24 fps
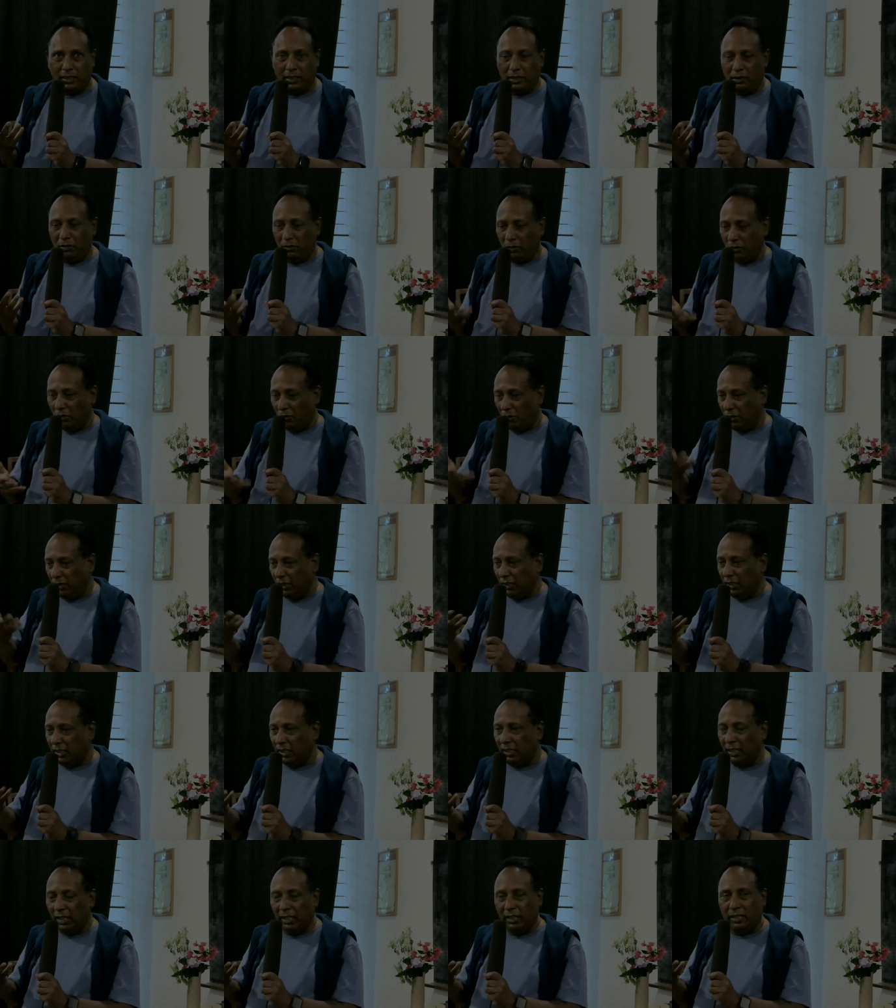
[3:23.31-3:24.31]
You are not in
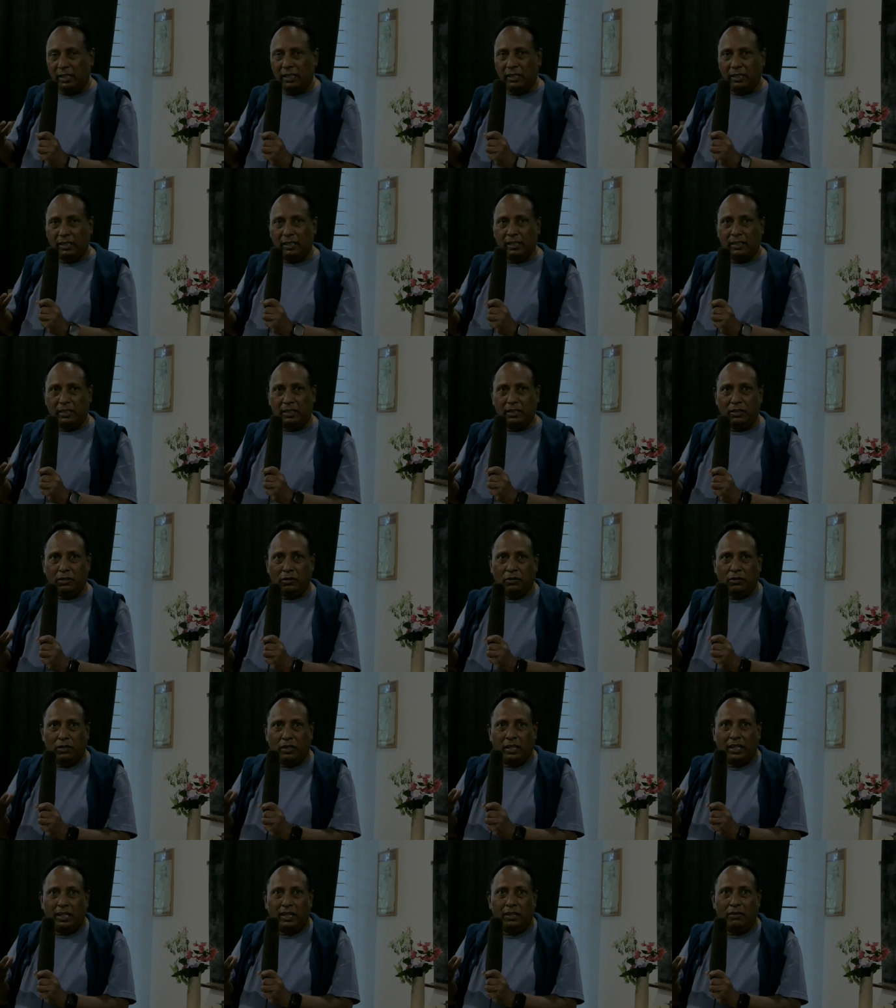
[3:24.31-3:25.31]
a country that you
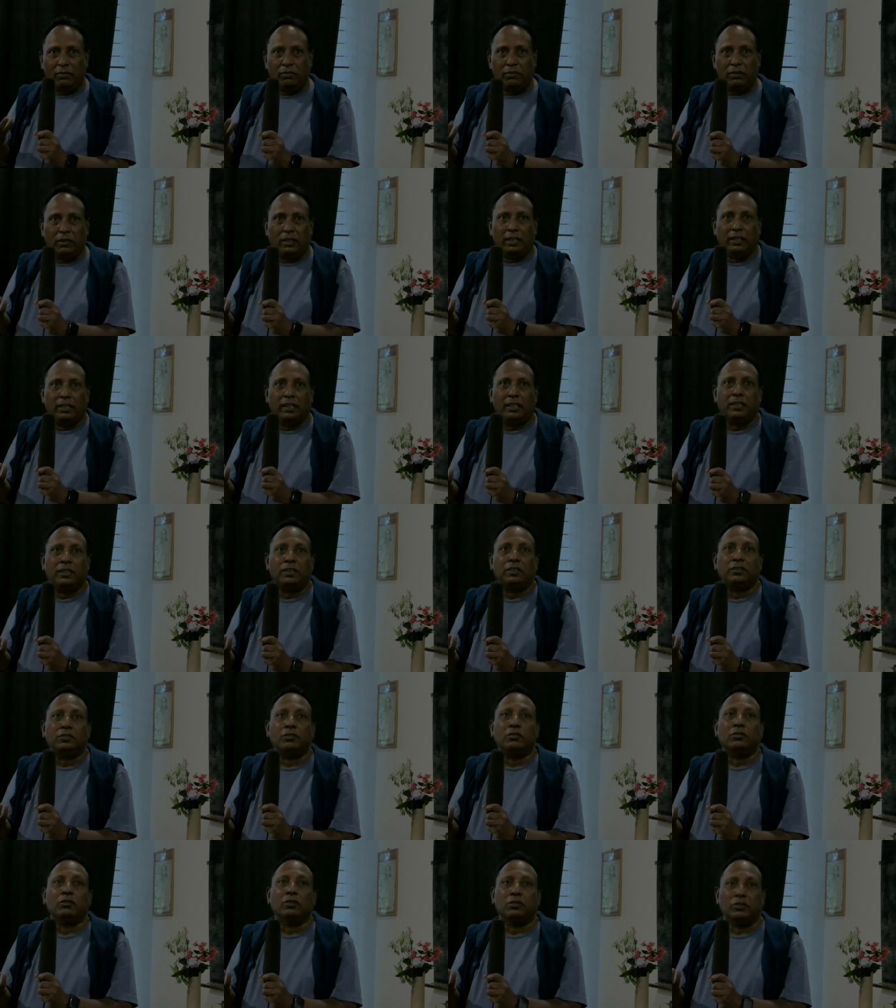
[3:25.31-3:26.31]
really feel that
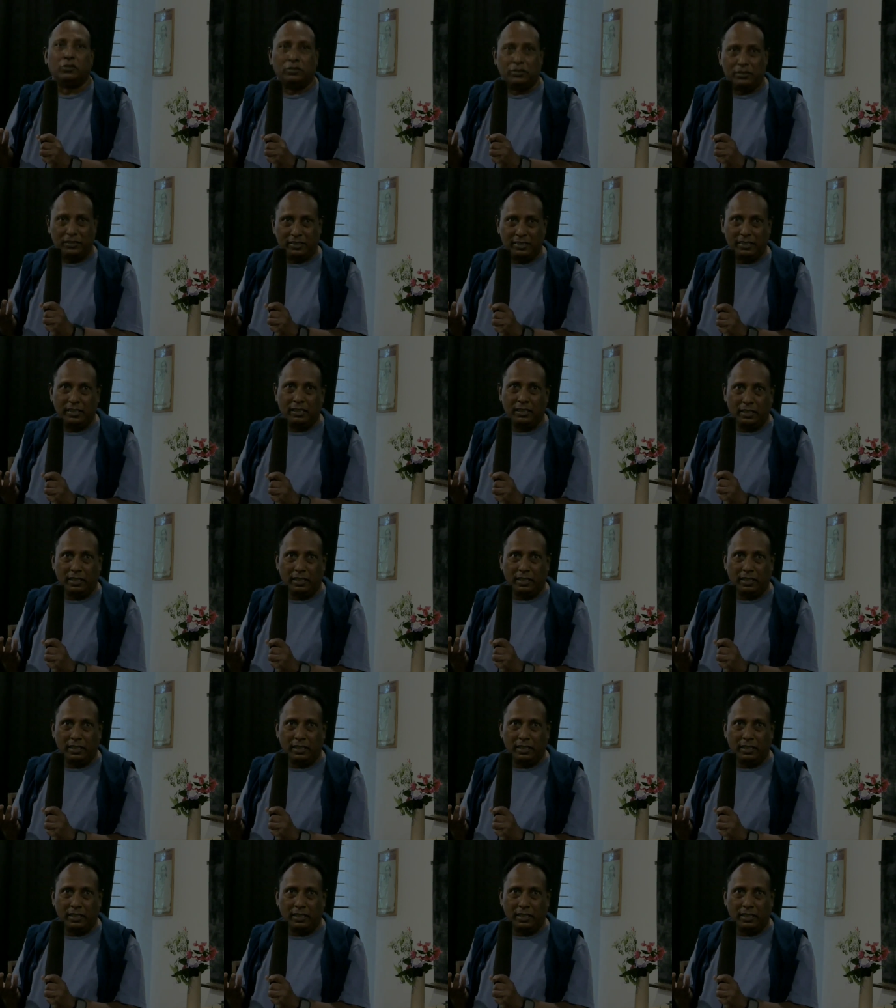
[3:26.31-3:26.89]
is yours.